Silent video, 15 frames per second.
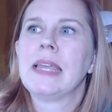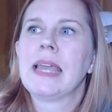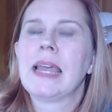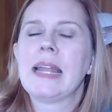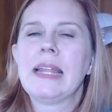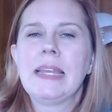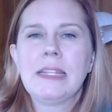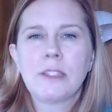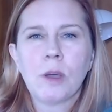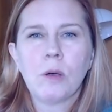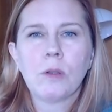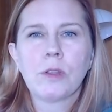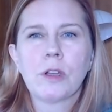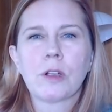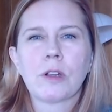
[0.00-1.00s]
and he
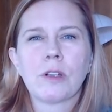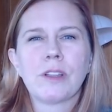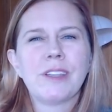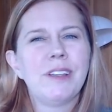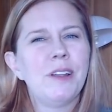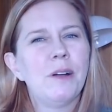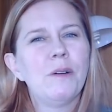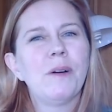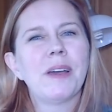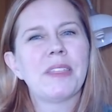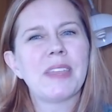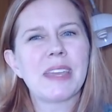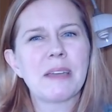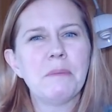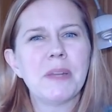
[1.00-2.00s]
told her, you know, I
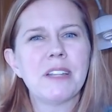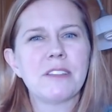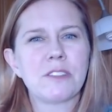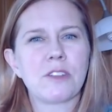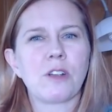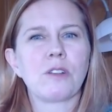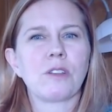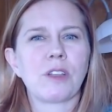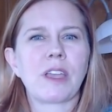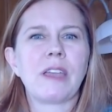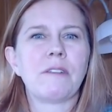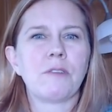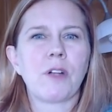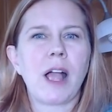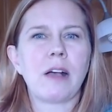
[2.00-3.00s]
think I'm going to start
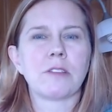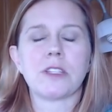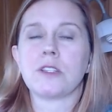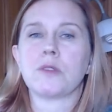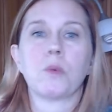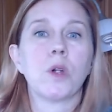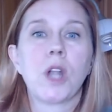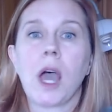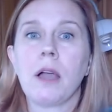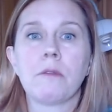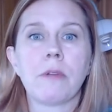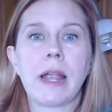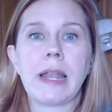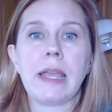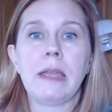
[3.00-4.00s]
looking for houses. We're not
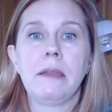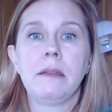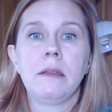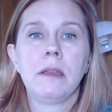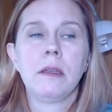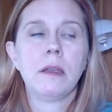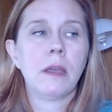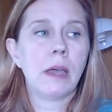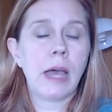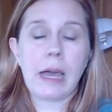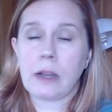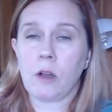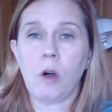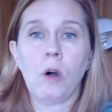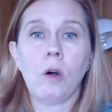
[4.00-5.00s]
ready
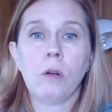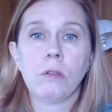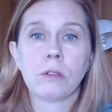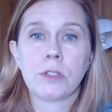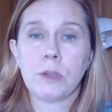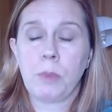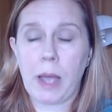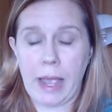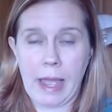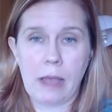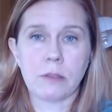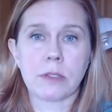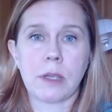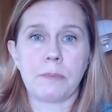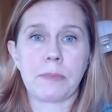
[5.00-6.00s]
at all to buy a
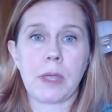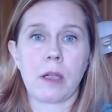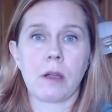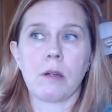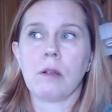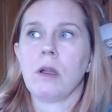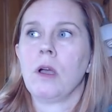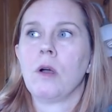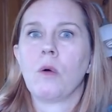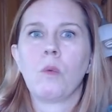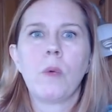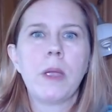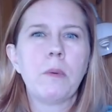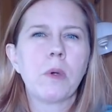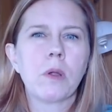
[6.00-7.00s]
house up there.
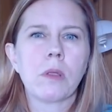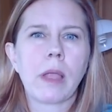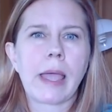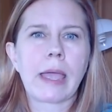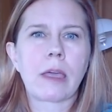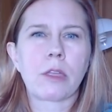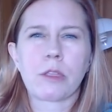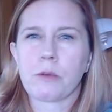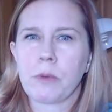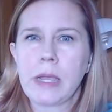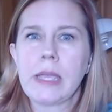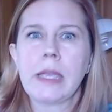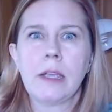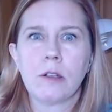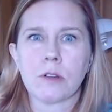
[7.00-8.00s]
We were like three
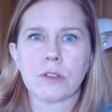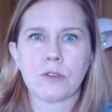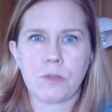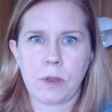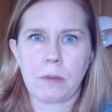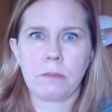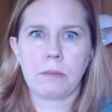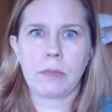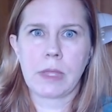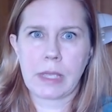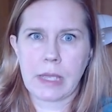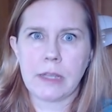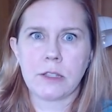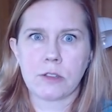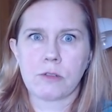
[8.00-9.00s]
years from the
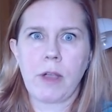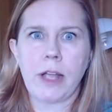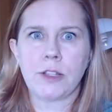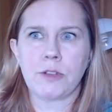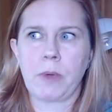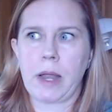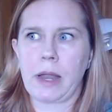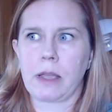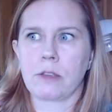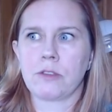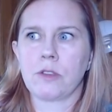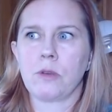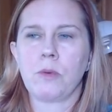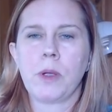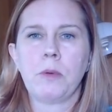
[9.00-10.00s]
kids graduating.
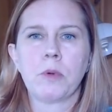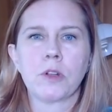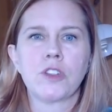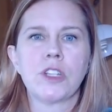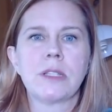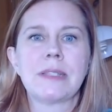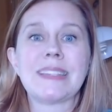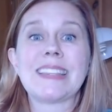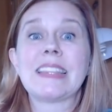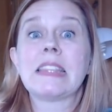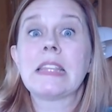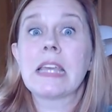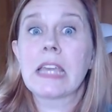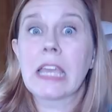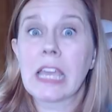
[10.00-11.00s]
So we were just
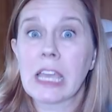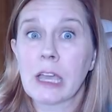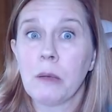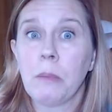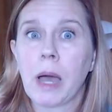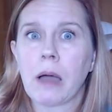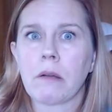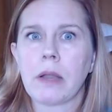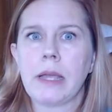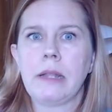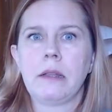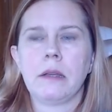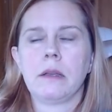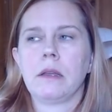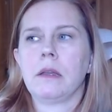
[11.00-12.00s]
thinking about
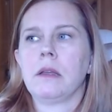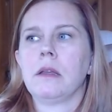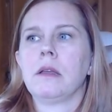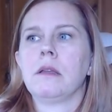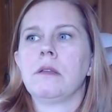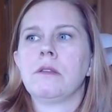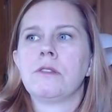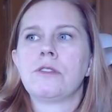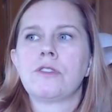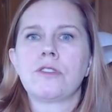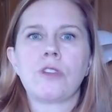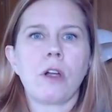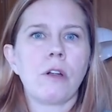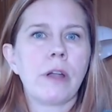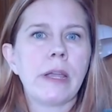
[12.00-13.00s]
it,
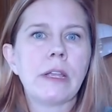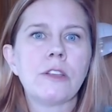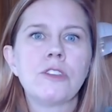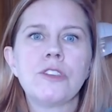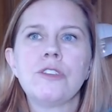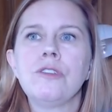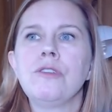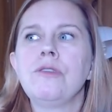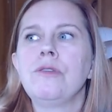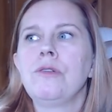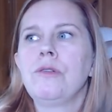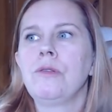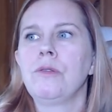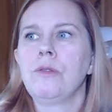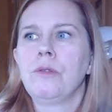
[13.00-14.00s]
starting
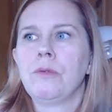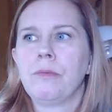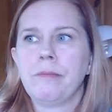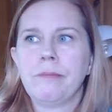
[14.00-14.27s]
to